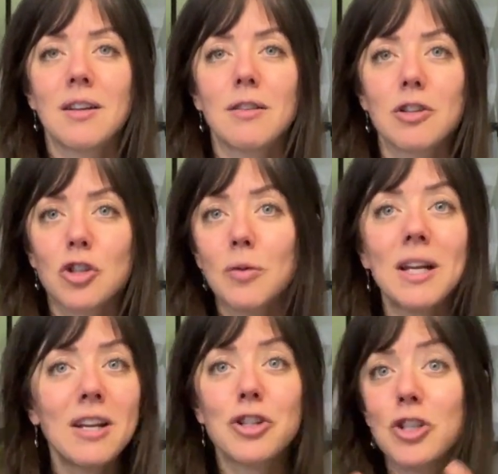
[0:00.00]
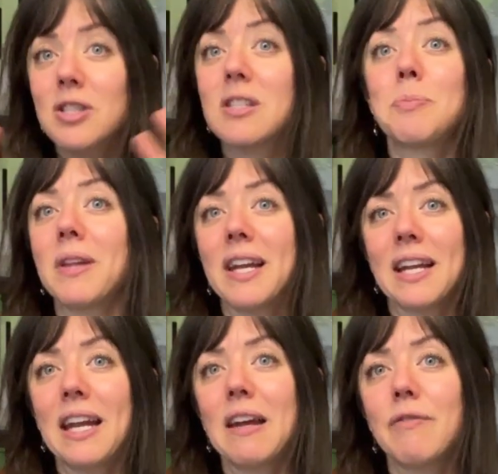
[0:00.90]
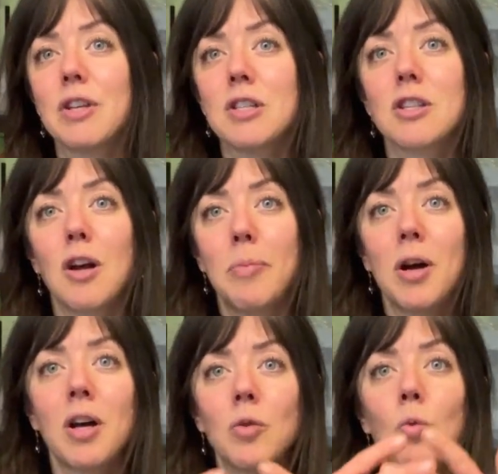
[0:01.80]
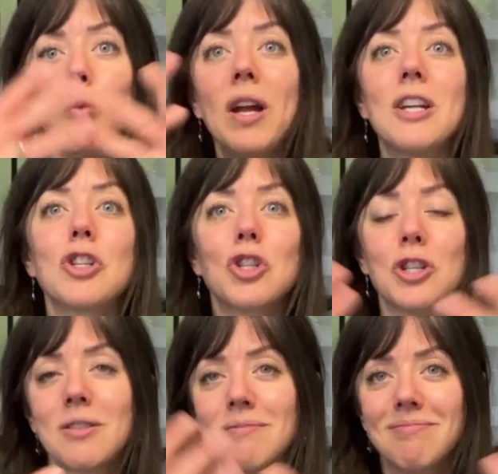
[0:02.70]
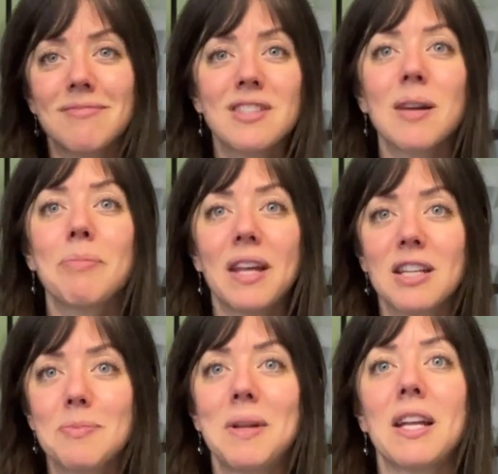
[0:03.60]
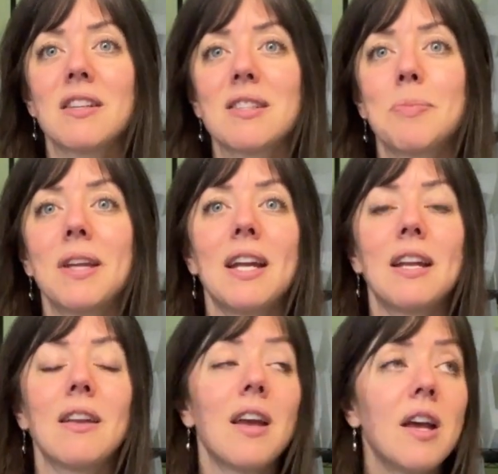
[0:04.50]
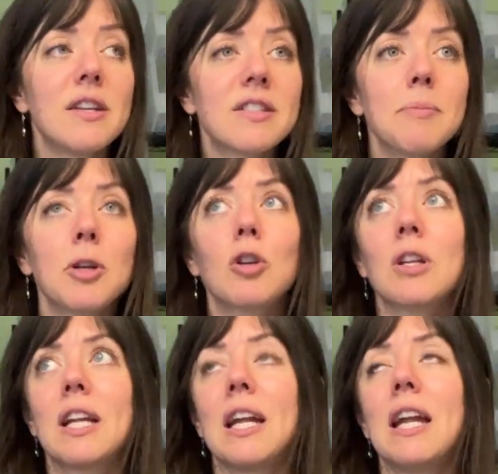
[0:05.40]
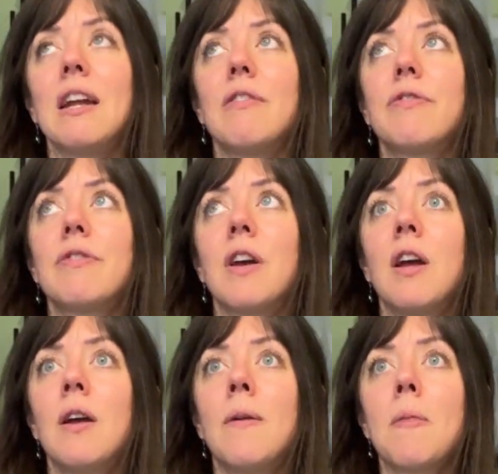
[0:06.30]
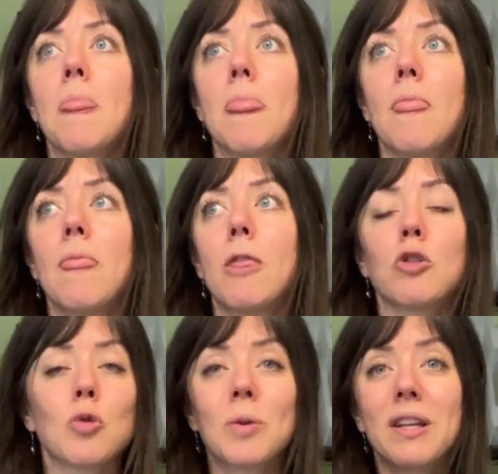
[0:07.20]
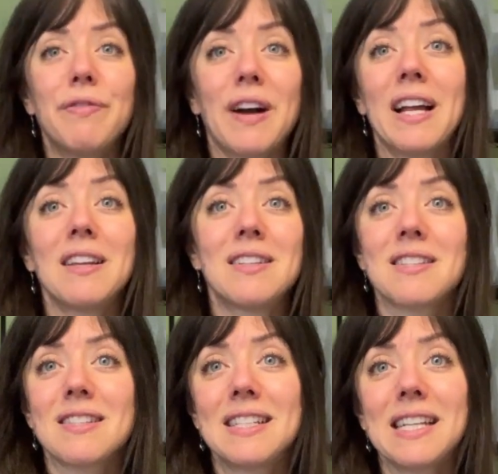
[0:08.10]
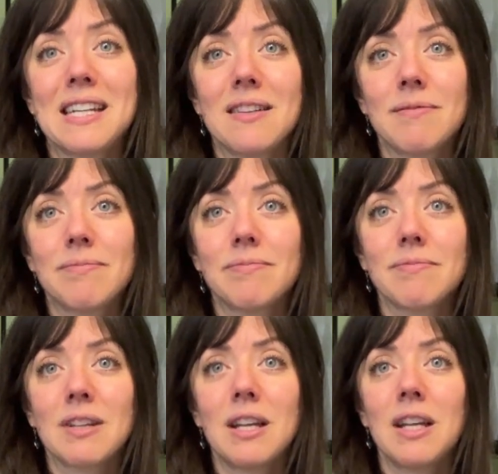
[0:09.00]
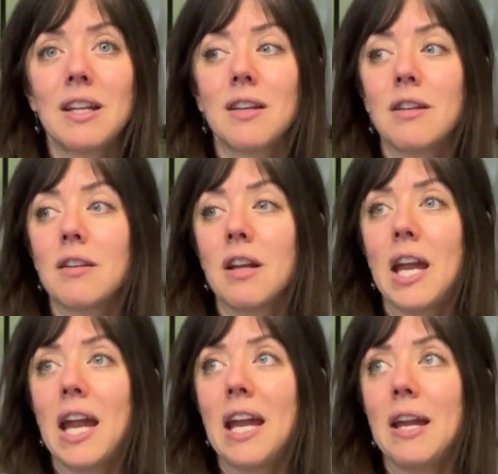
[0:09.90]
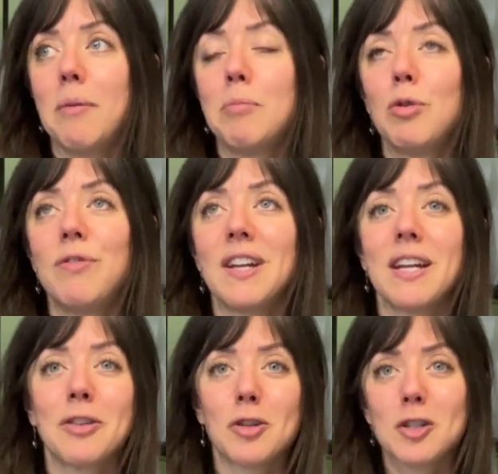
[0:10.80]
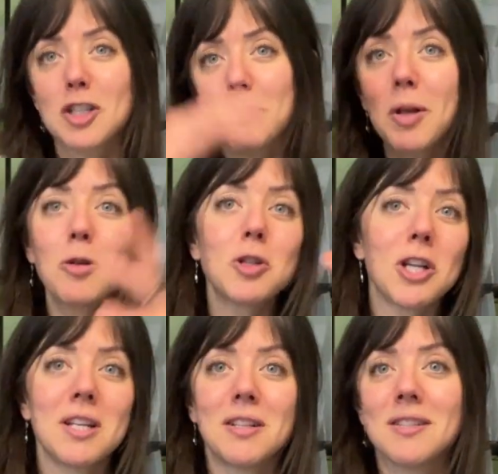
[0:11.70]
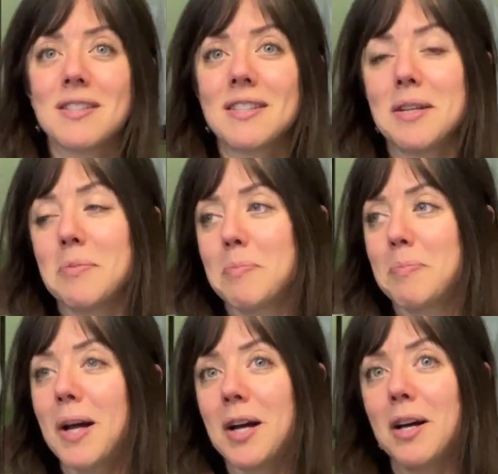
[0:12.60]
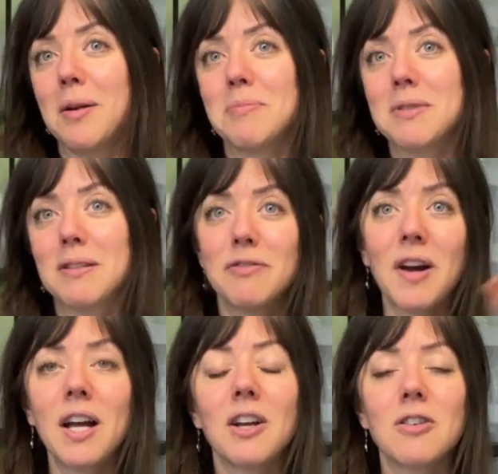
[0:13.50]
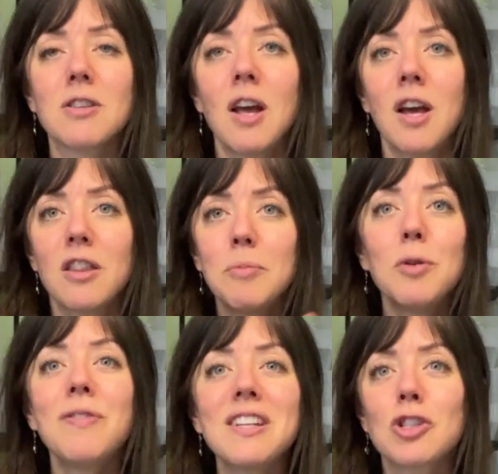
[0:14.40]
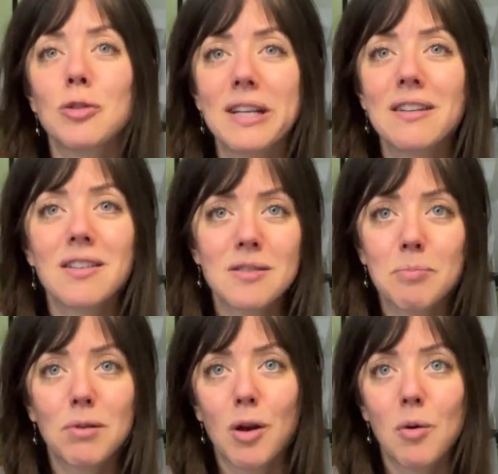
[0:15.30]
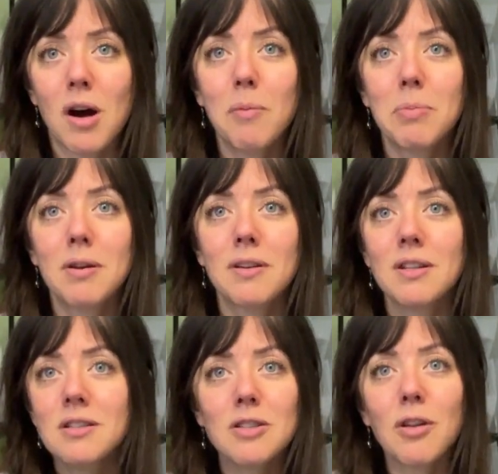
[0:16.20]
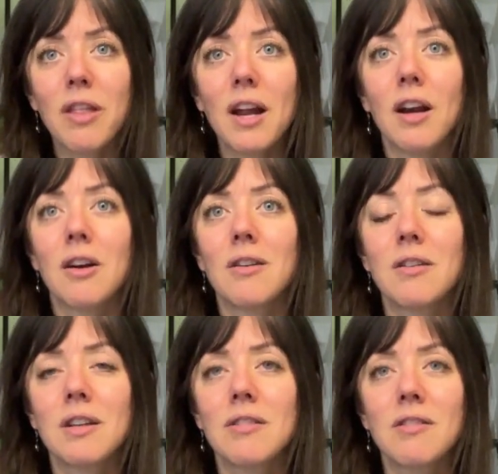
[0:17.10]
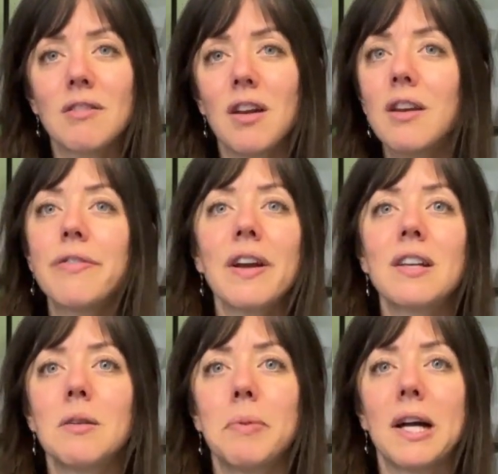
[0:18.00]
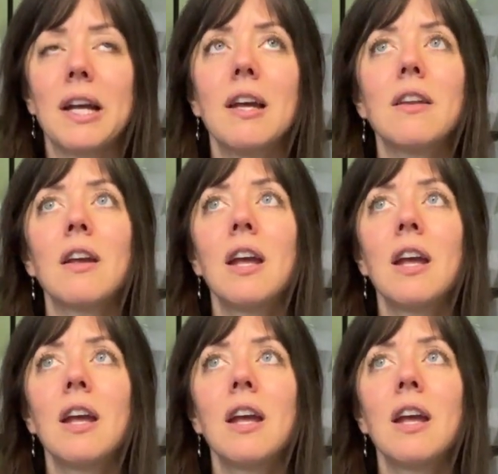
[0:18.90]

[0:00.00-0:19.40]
The screen is just this blank canvas upon which something is being displayed. Similarly, if there's a really violent scene in a movie and there's explosions and bombs and fires, the movie screen doesn't blow up. It's still there. It's unaffected by it.